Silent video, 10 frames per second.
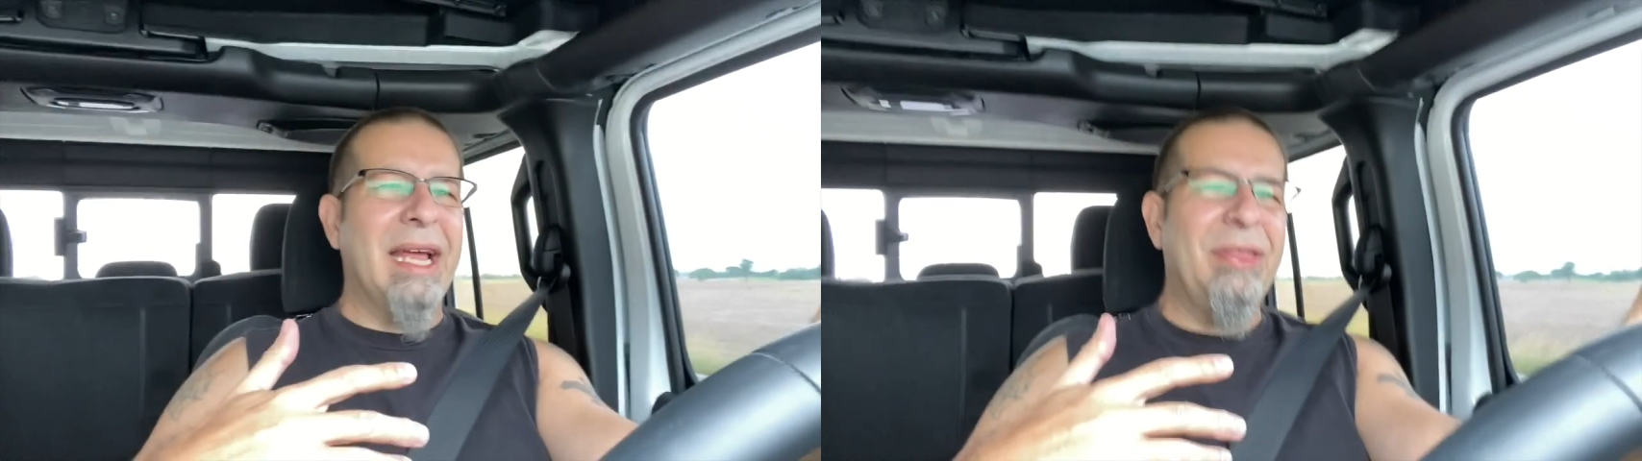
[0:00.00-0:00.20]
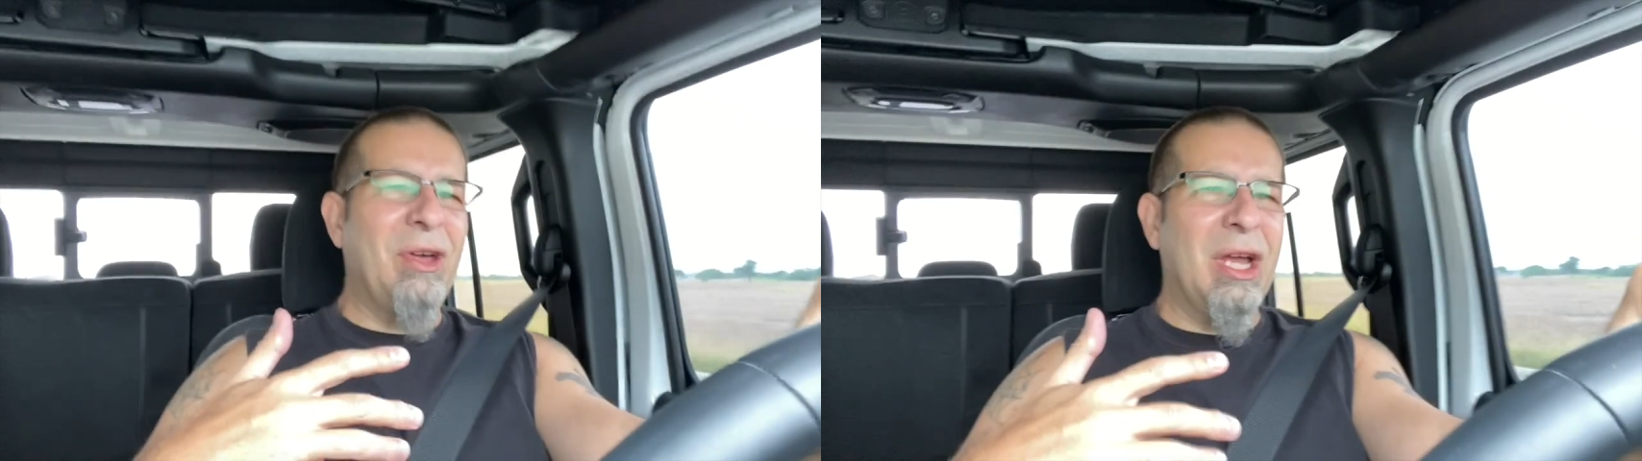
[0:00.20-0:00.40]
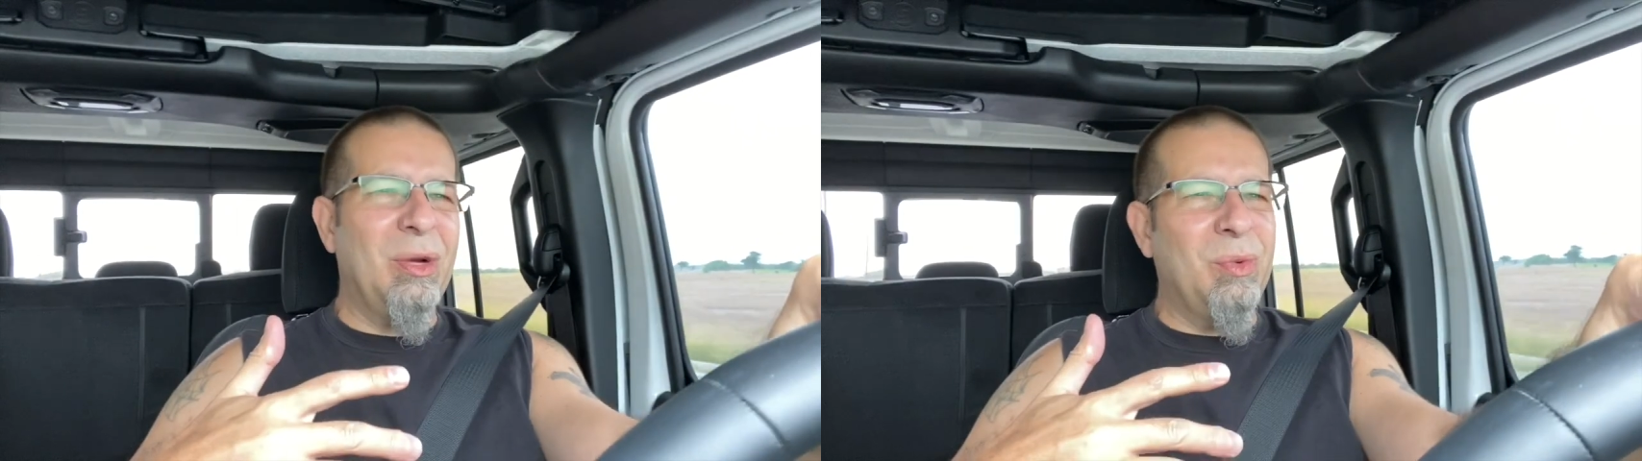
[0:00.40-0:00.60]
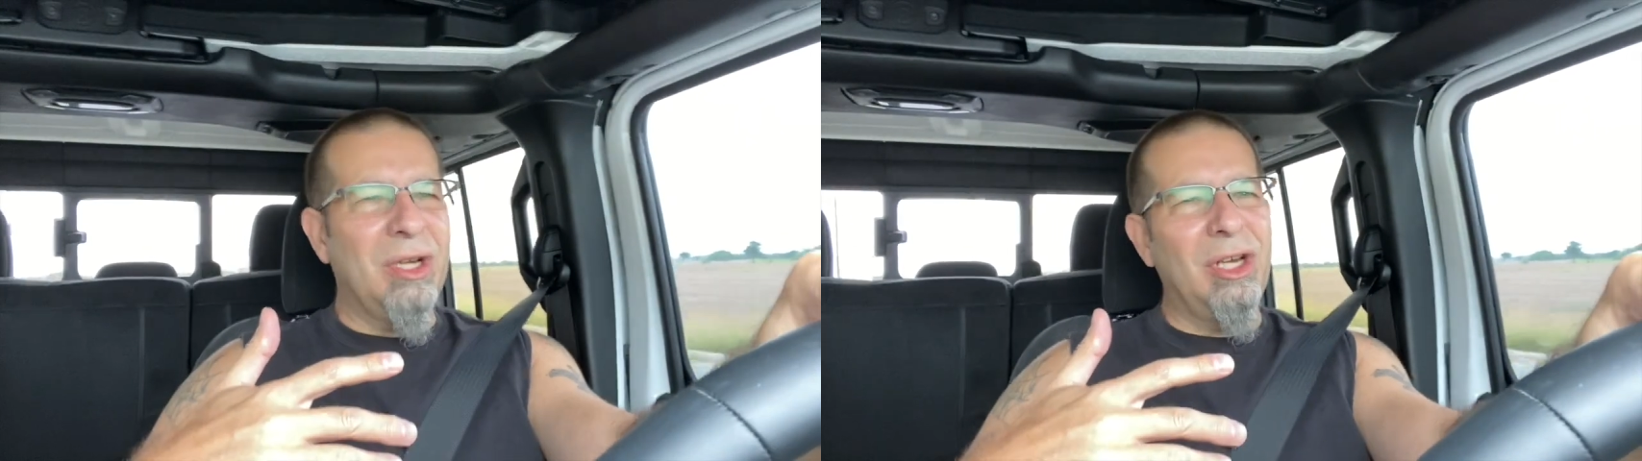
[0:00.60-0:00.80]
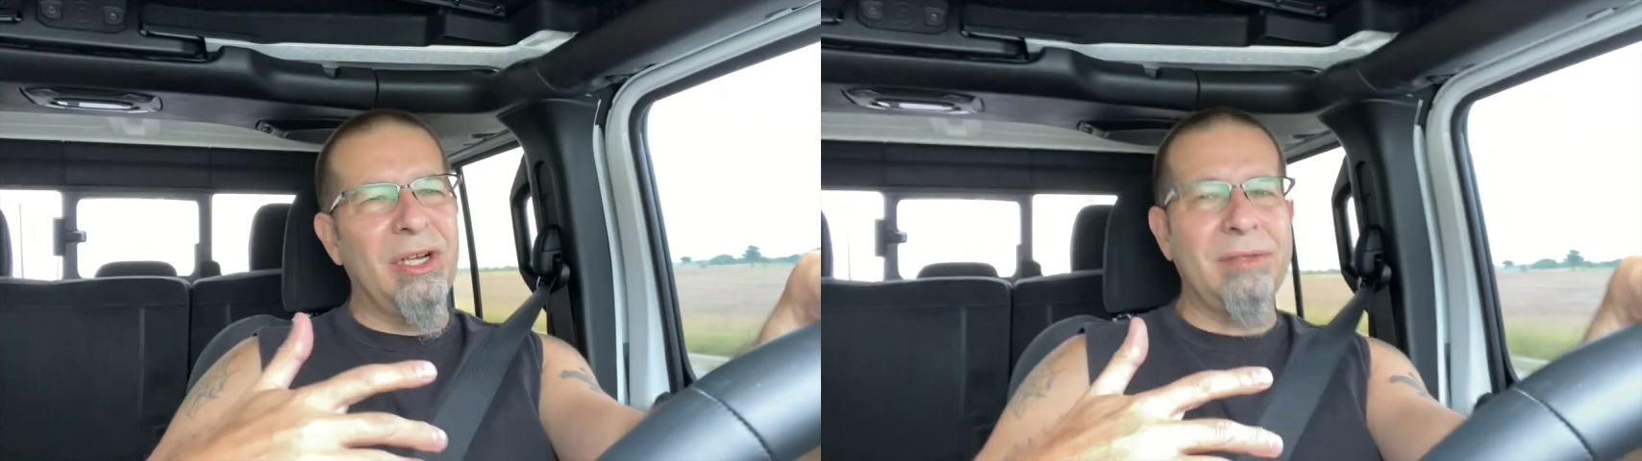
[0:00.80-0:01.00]
I thought it
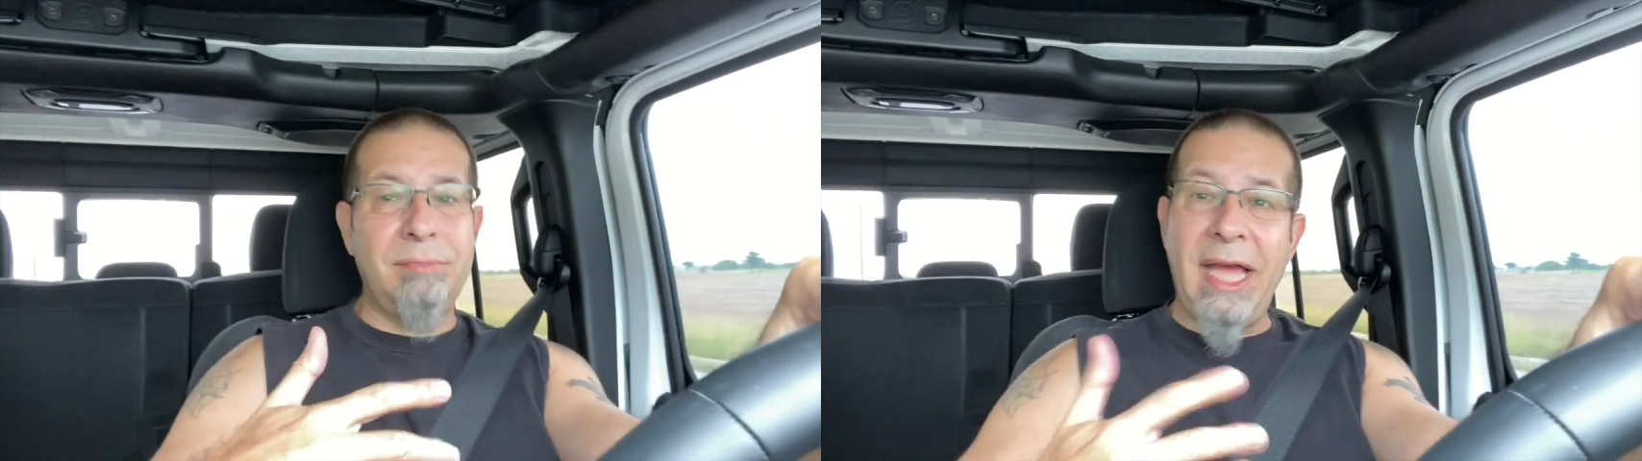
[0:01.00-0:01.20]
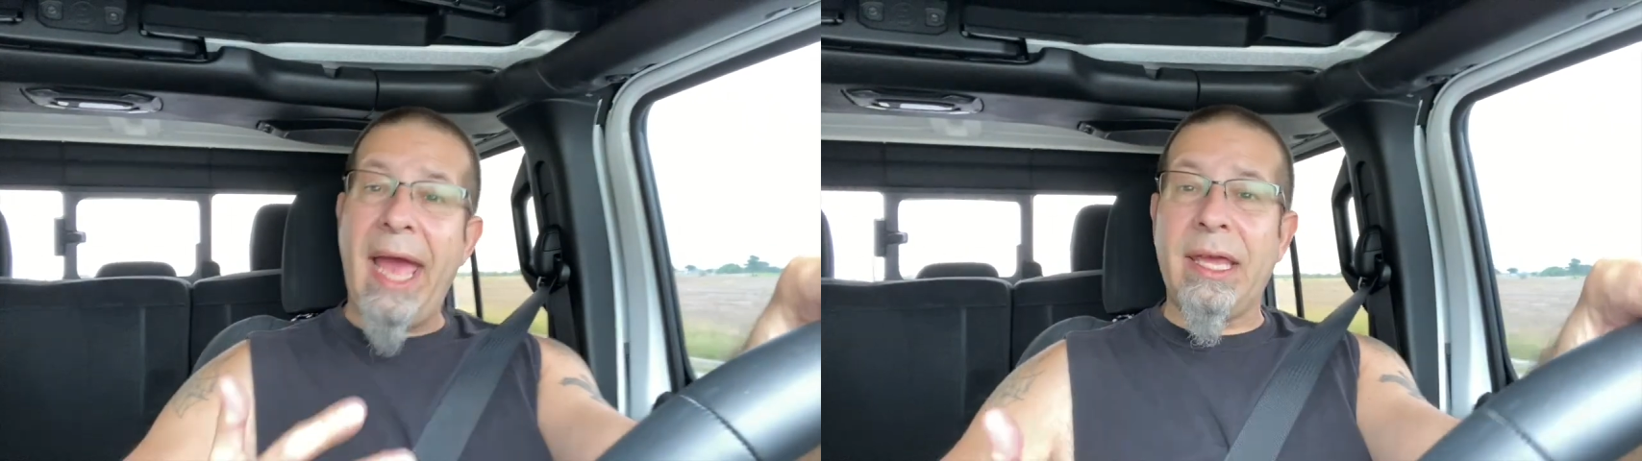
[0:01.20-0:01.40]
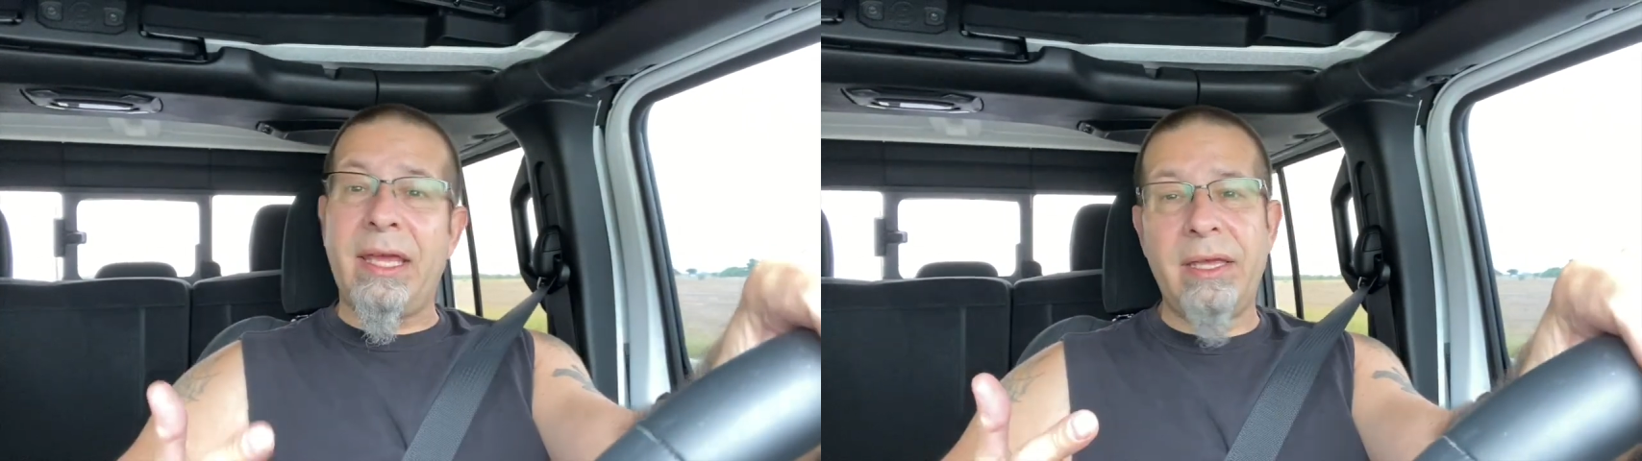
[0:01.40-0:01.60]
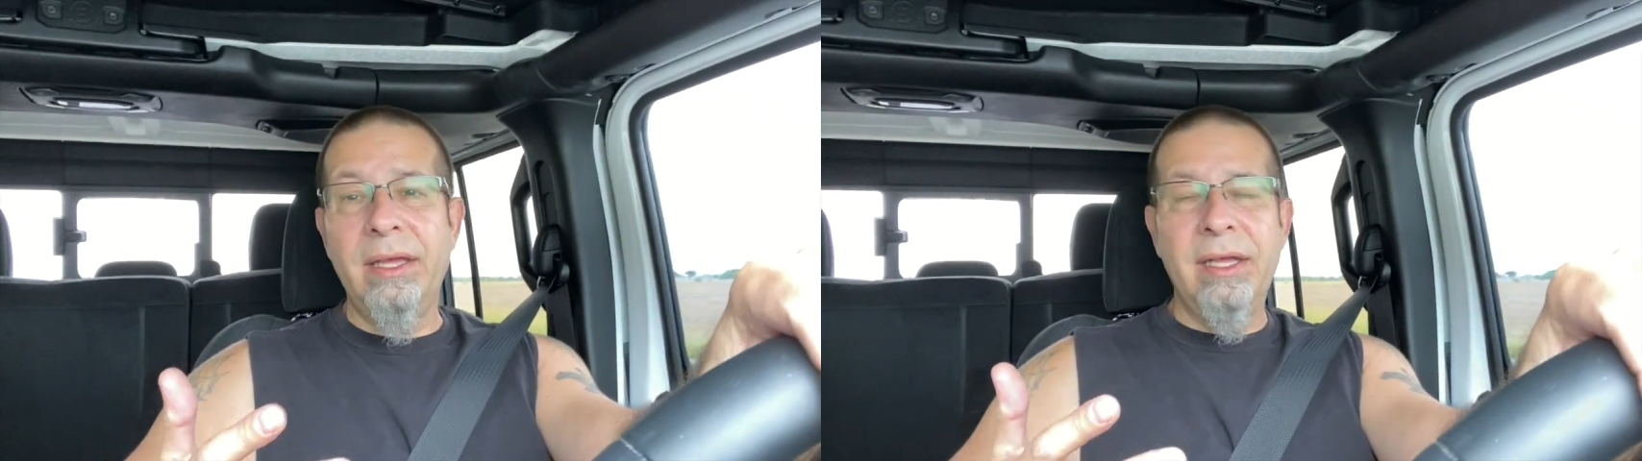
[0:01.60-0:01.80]
would look tacky.